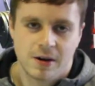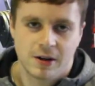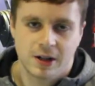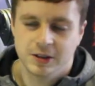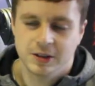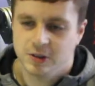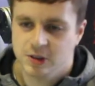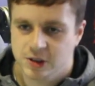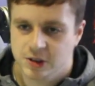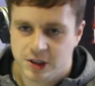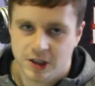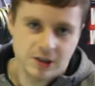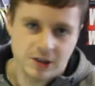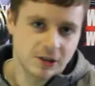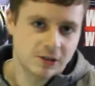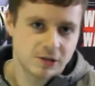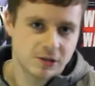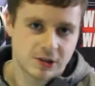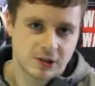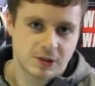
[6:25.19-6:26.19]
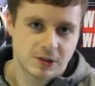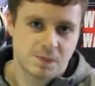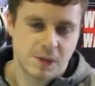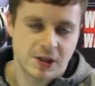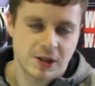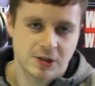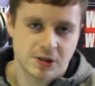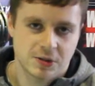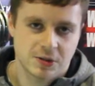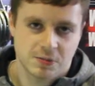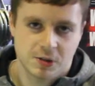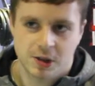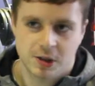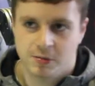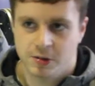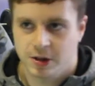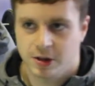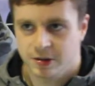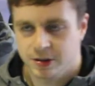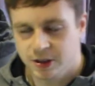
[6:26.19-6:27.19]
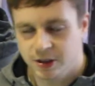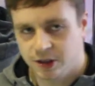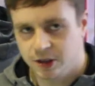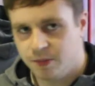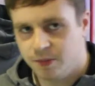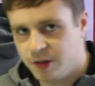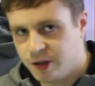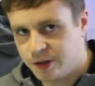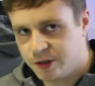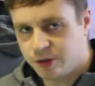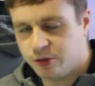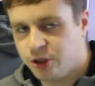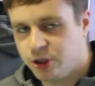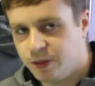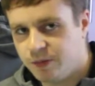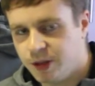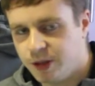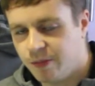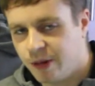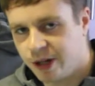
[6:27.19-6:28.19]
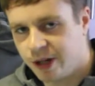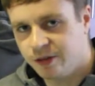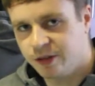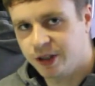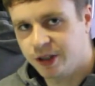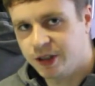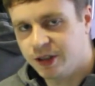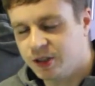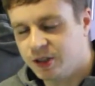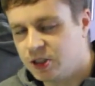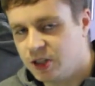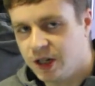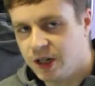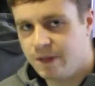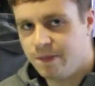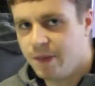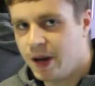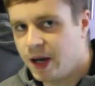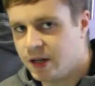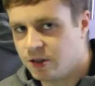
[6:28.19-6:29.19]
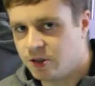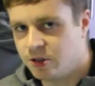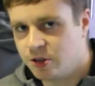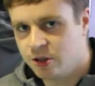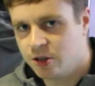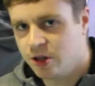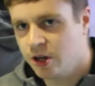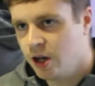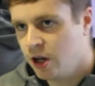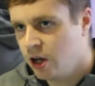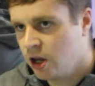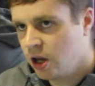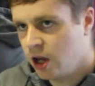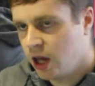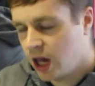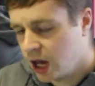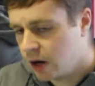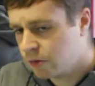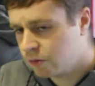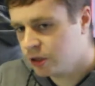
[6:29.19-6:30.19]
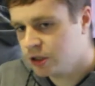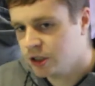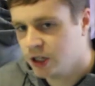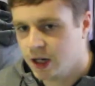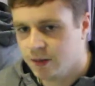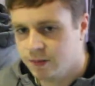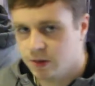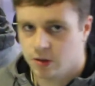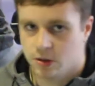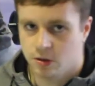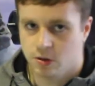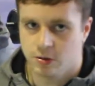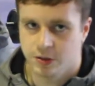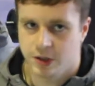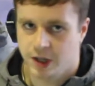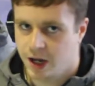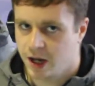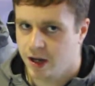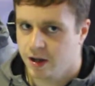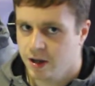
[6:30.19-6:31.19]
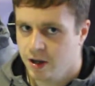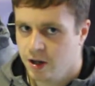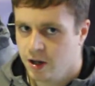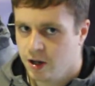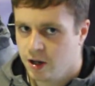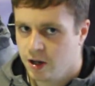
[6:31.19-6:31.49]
And you just get used to this bench as well, whereas in the commercial gym you might not get the same bench every time you go there,